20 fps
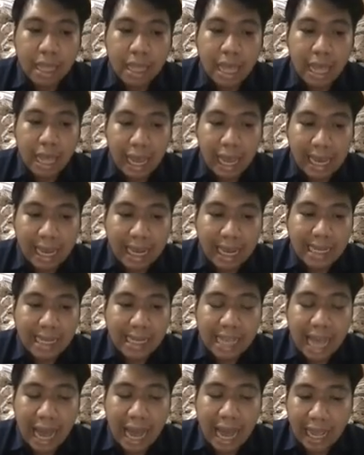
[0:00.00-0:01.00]

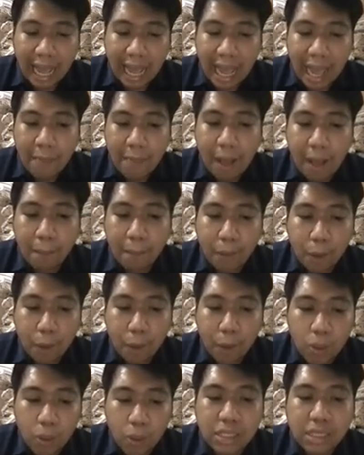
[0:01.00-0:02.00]
ALSIM
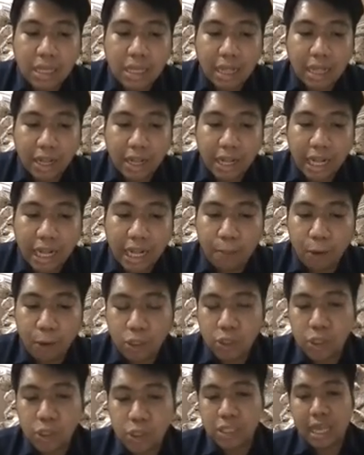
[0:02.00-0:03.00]
uploads learning
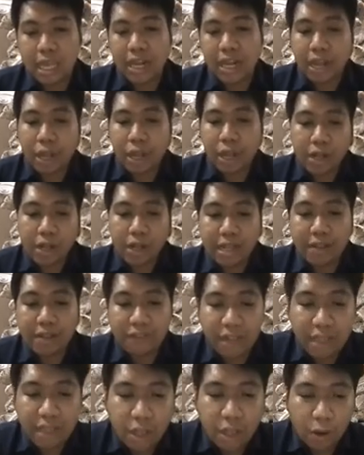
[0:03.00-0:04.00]
modules and recorded
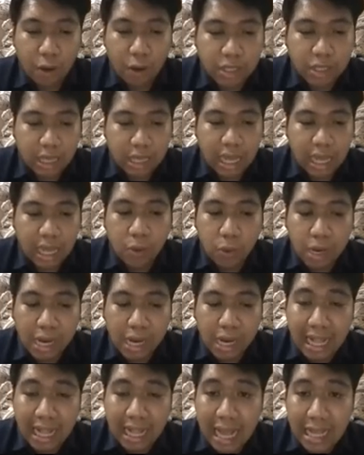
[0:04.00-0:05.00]
videos in Google
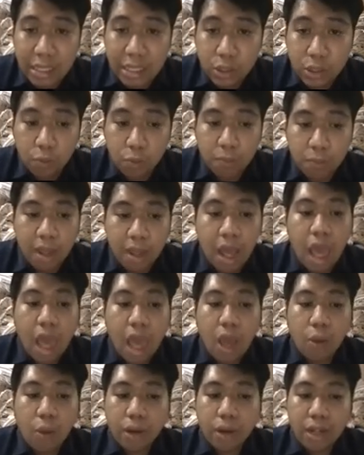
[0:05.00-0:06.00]
Classroom
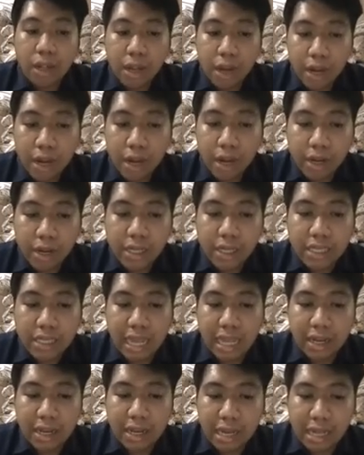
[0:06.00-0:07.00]
where learners can
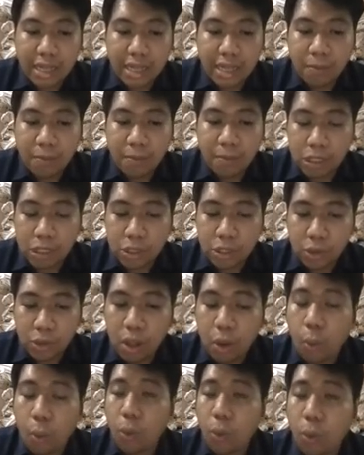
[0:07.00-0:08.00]
read the module,
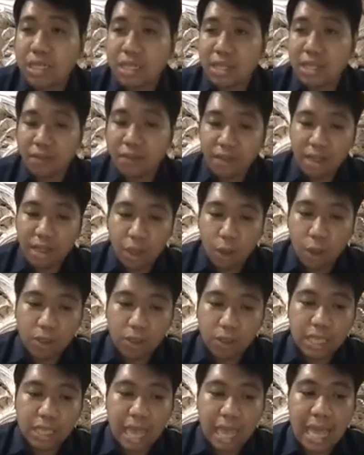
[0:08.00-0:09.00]
watch the videos,
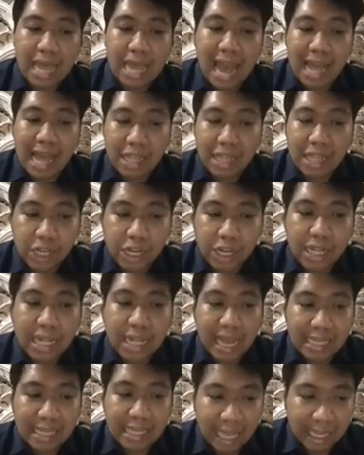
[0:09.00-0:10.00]
and answer the
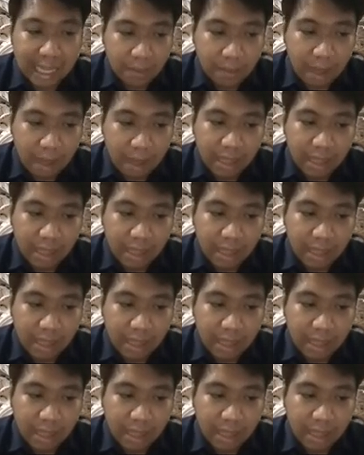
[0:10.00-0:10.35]
assessment.